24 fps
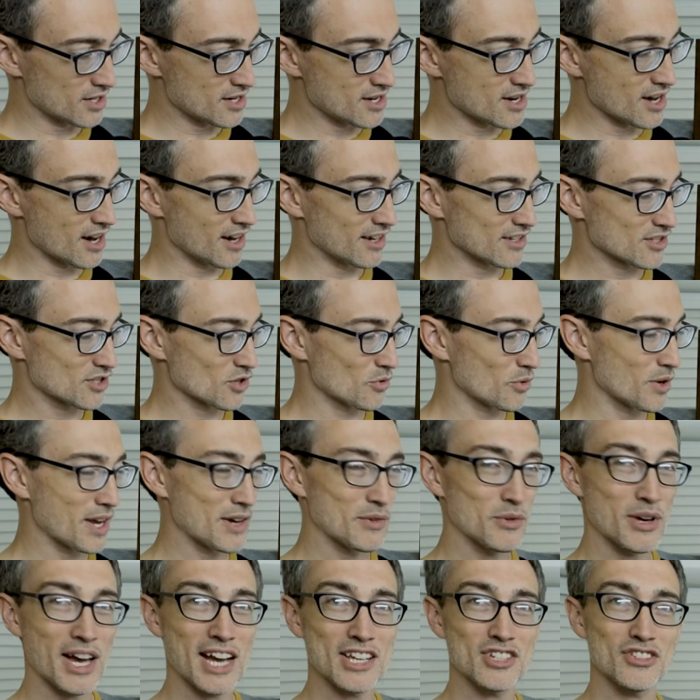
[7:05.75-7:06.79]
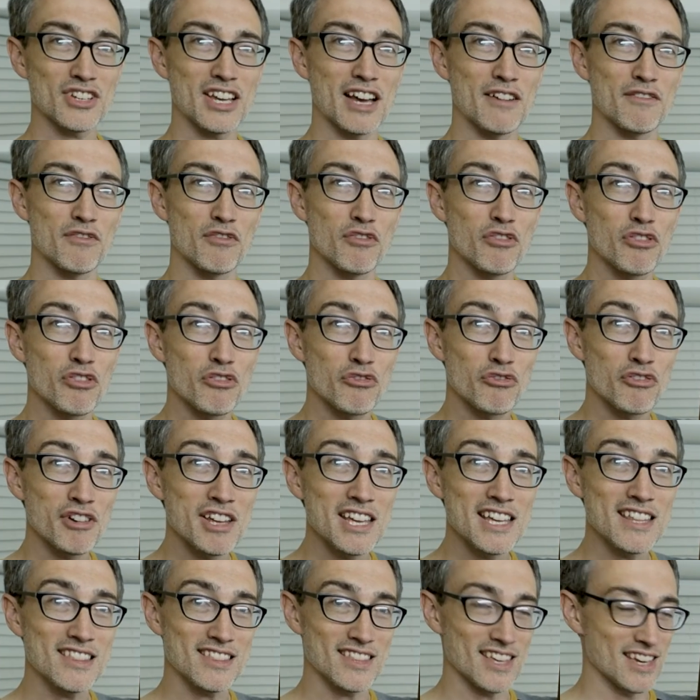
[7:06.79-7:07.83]
No. So we actually have
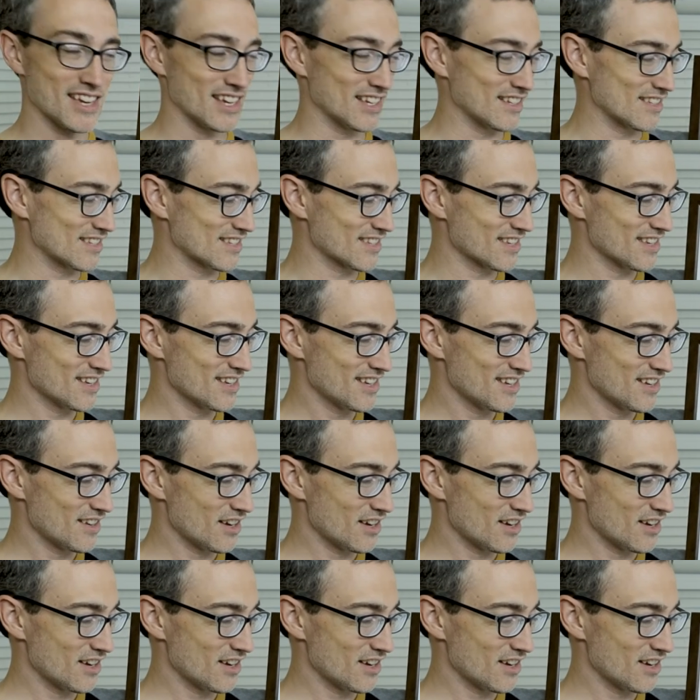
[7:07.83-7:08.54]
three things.